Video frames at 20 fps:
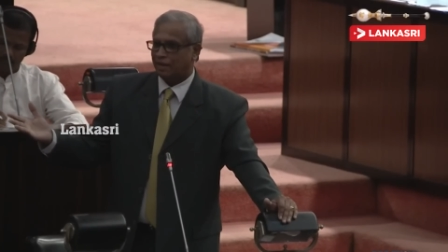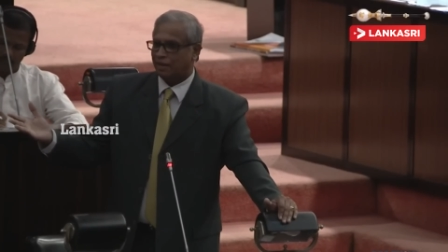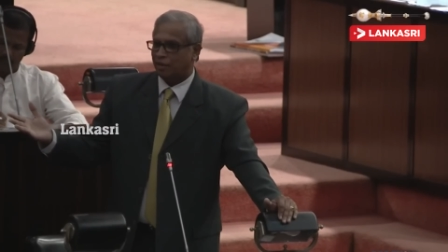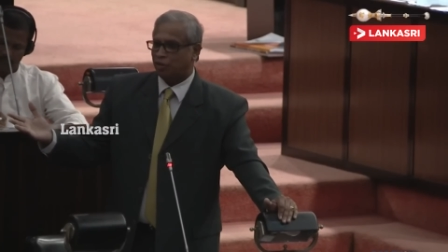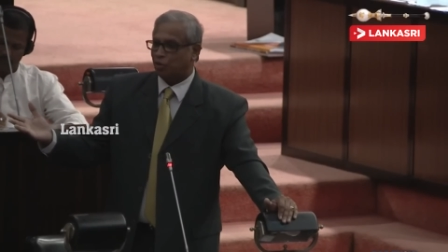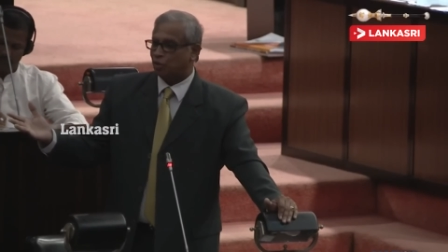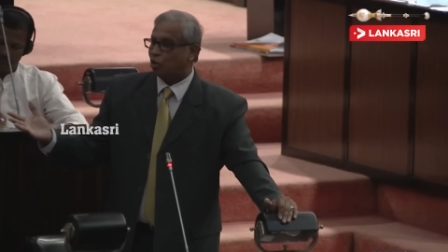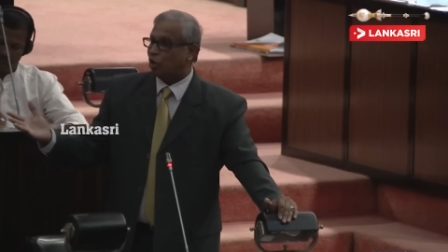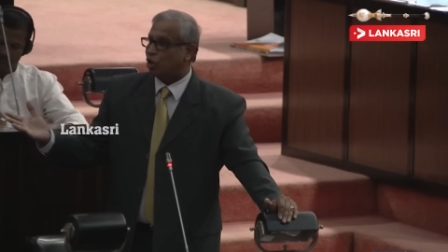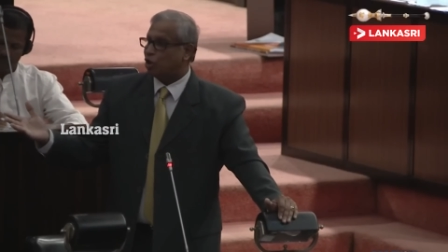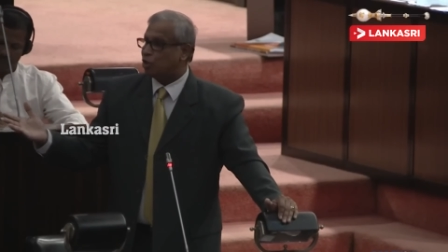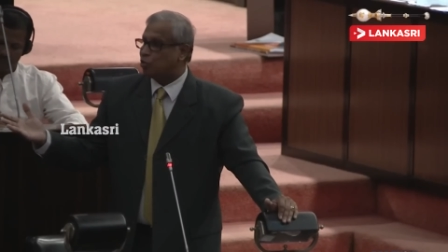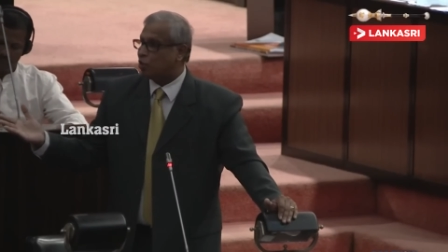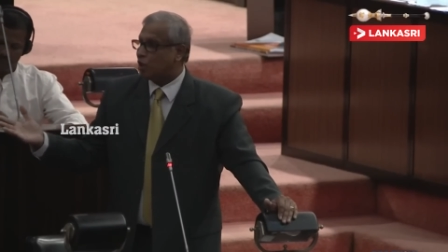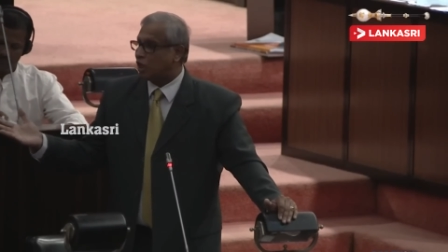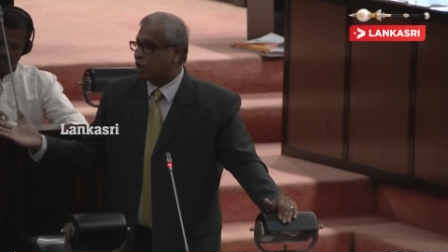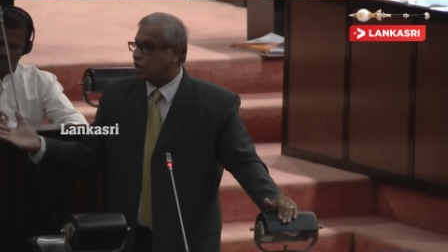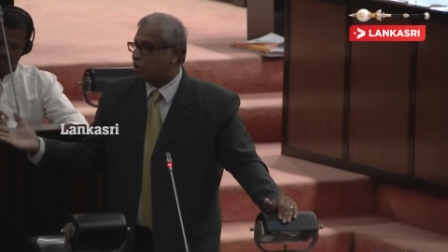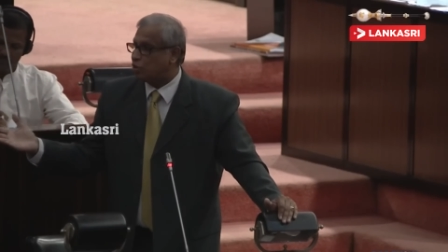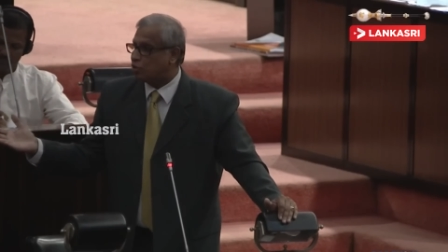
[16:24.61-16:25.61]
You thought you
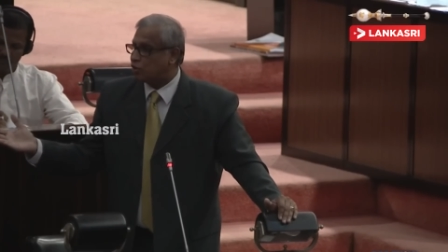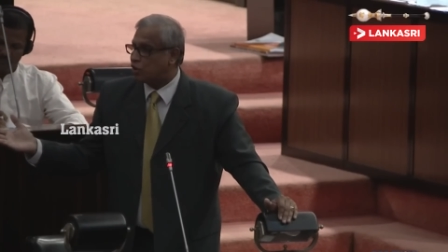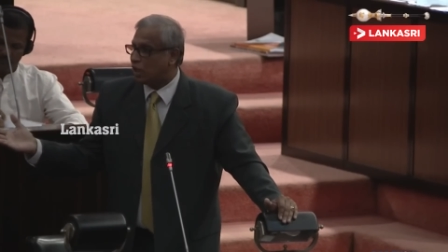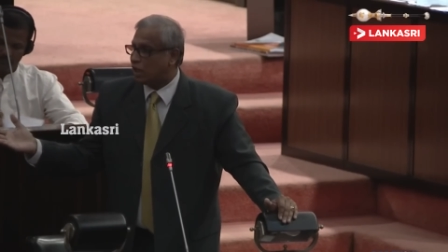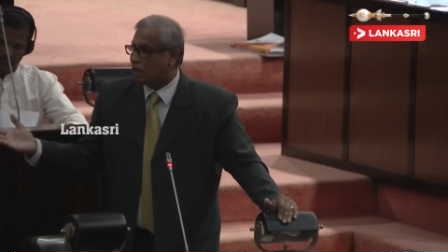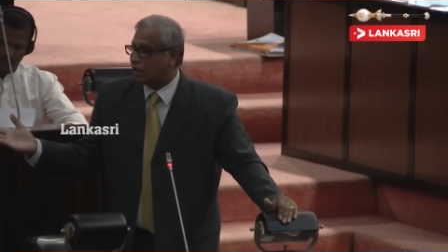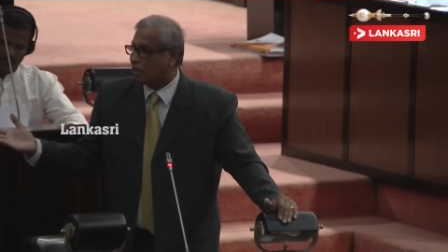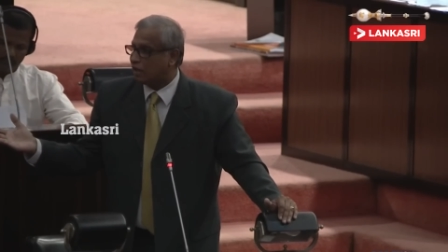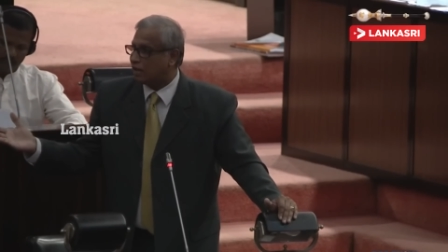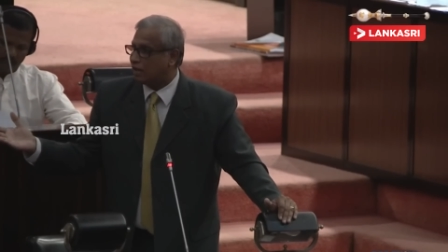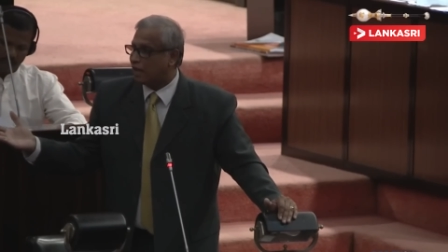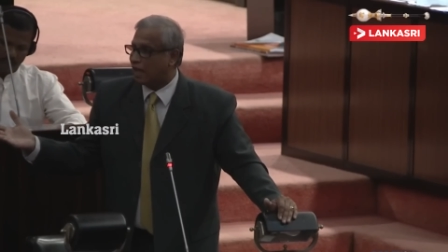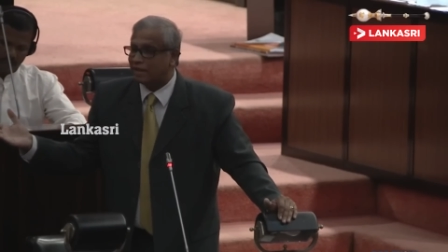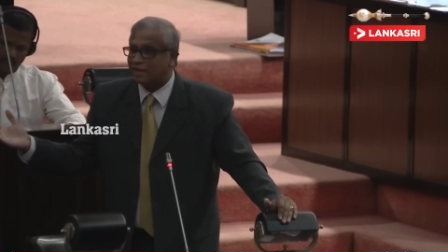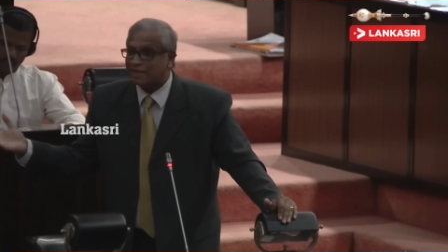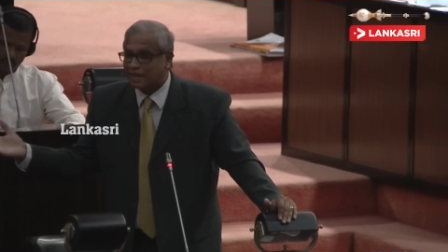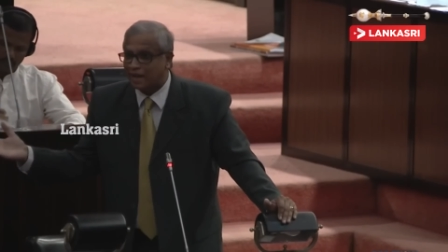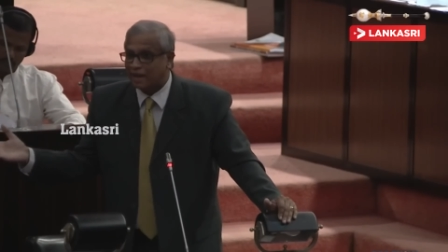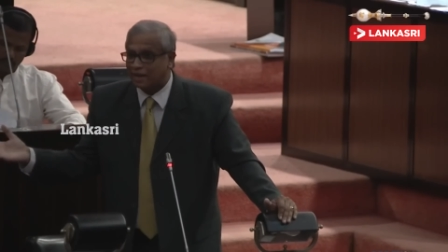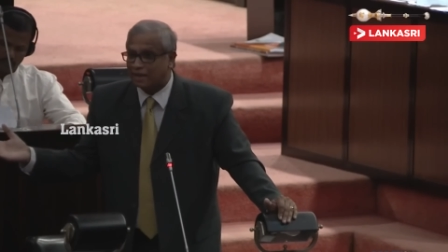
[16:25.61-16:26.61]
were accusing the
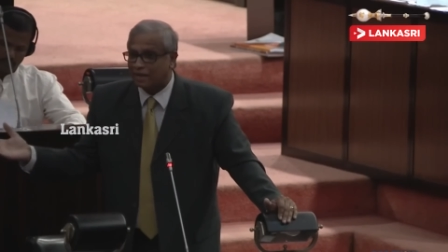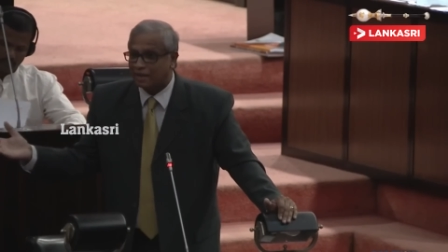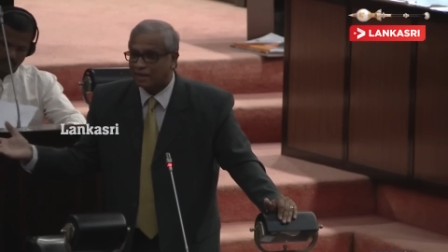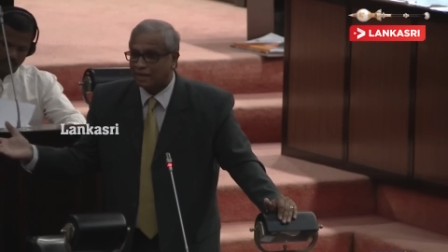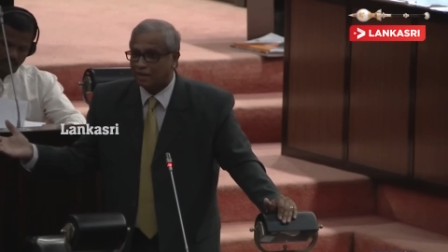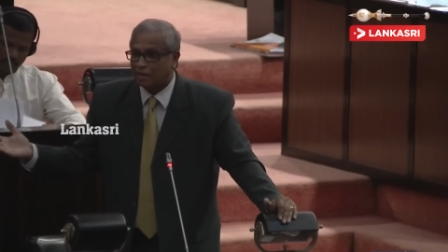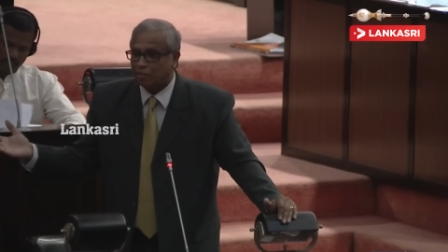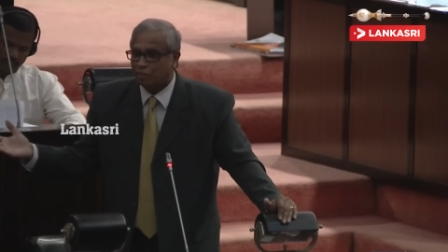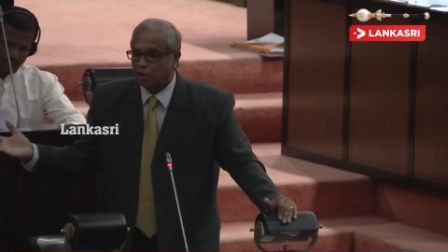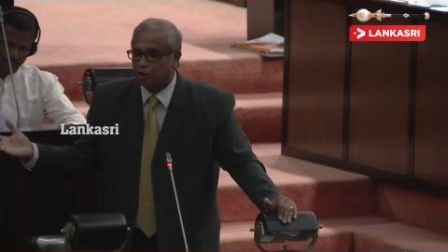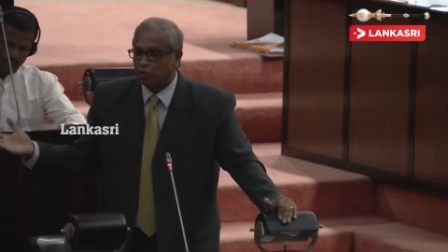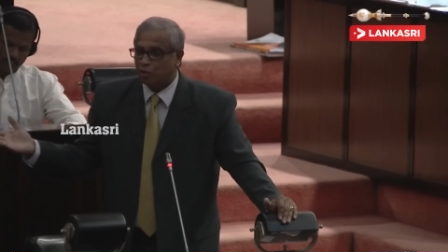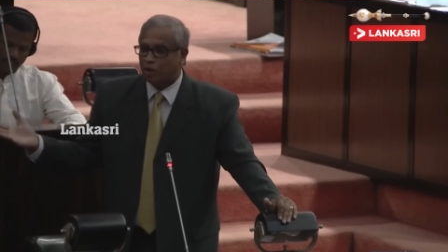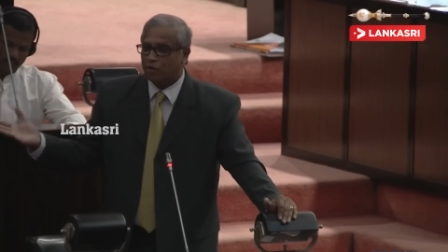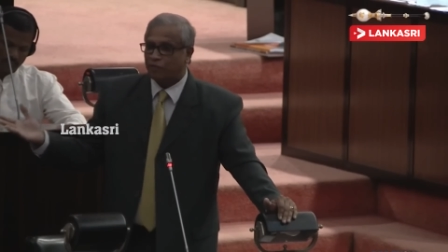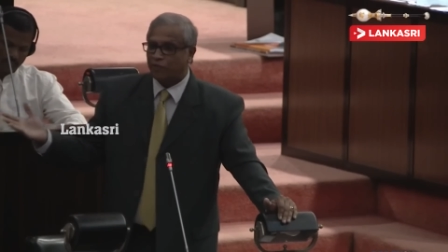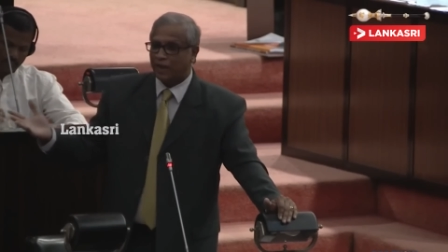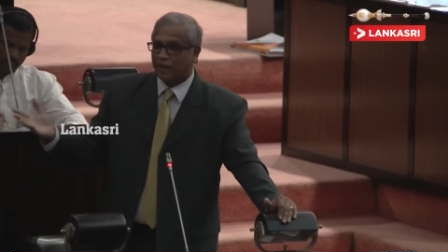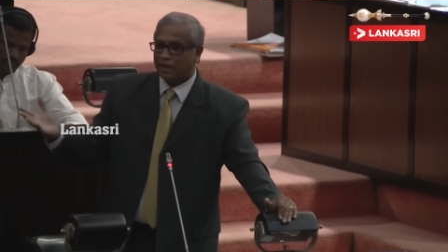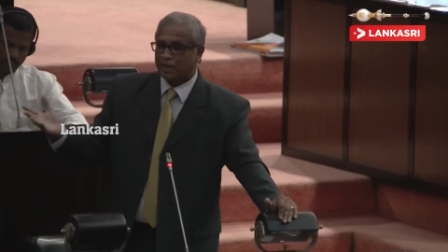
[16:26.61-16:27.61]
other side, but you were
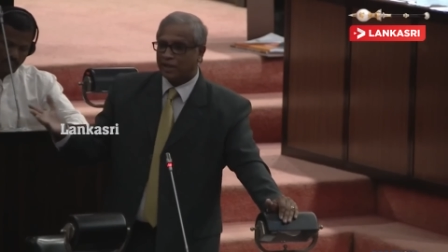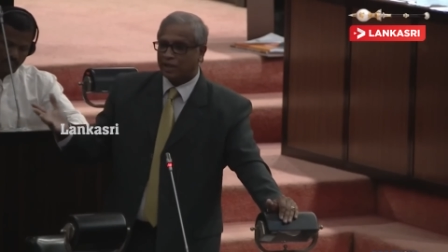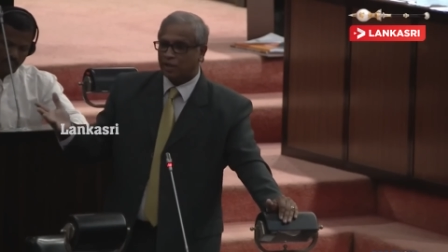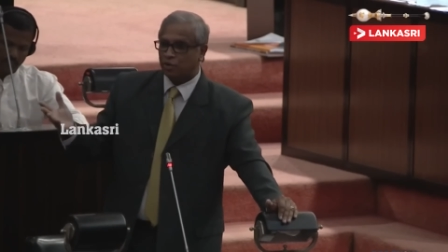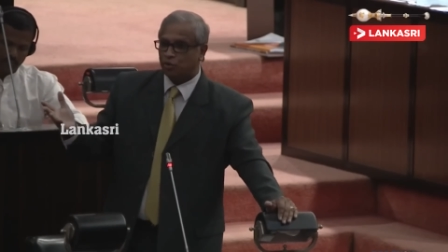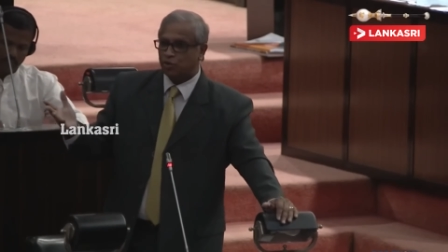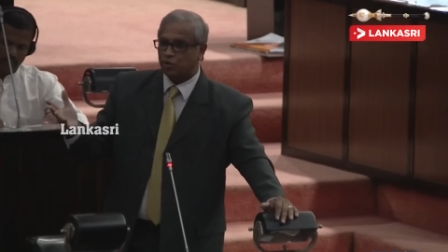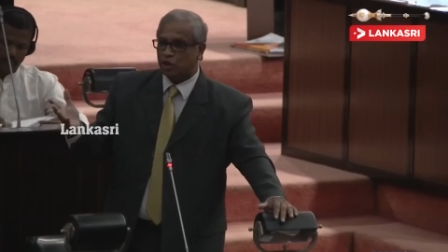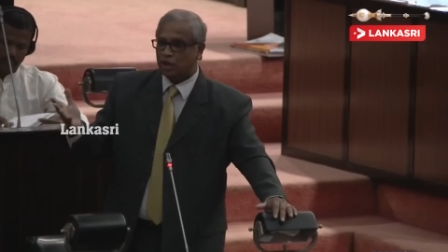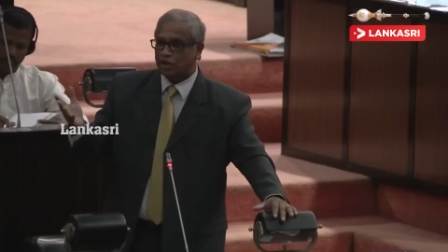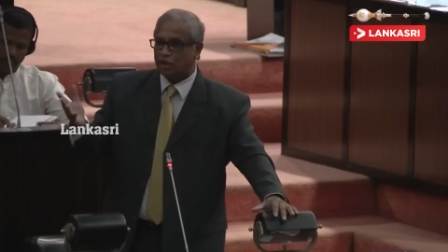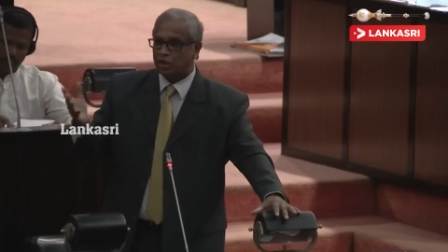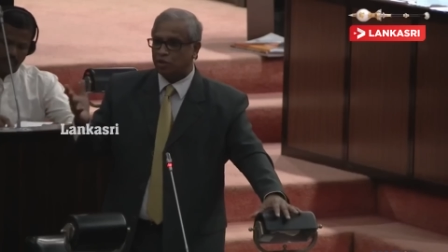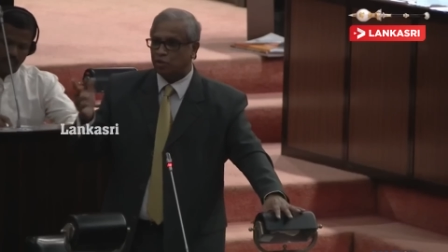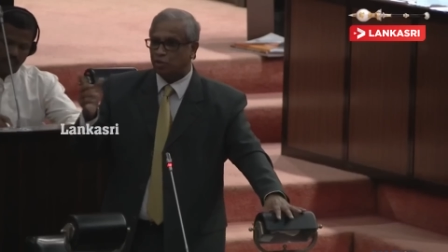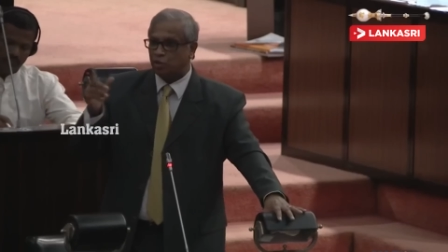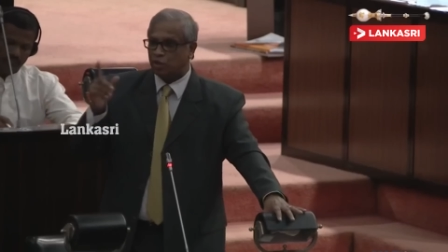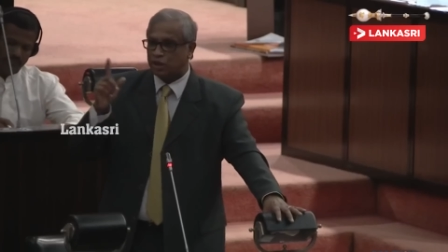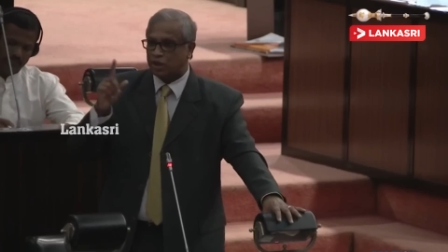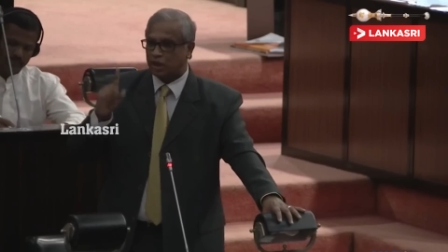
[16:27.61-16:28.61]
in fact accusing the
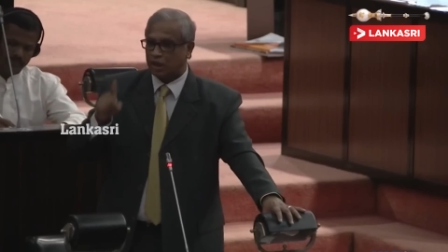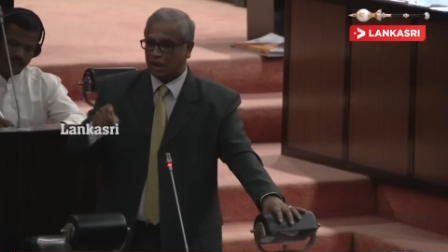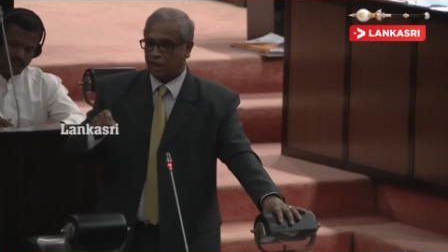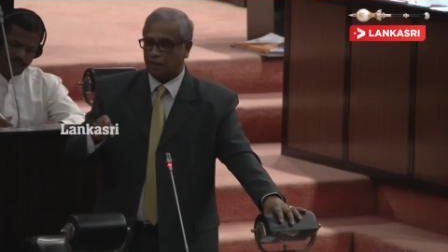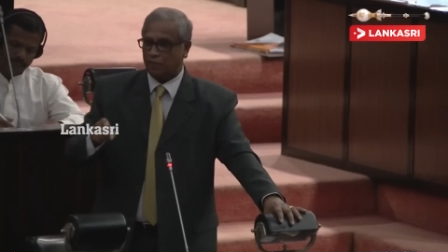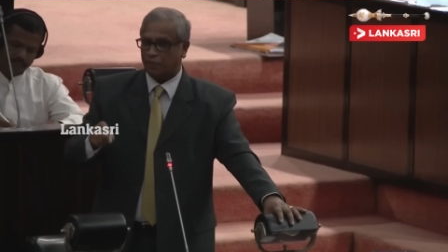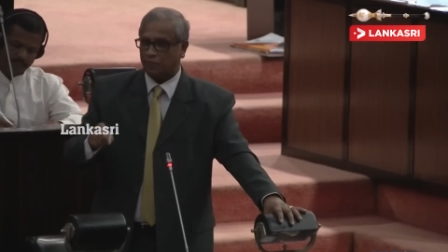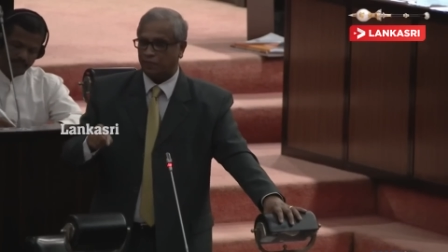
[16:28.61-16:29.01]
judiciary.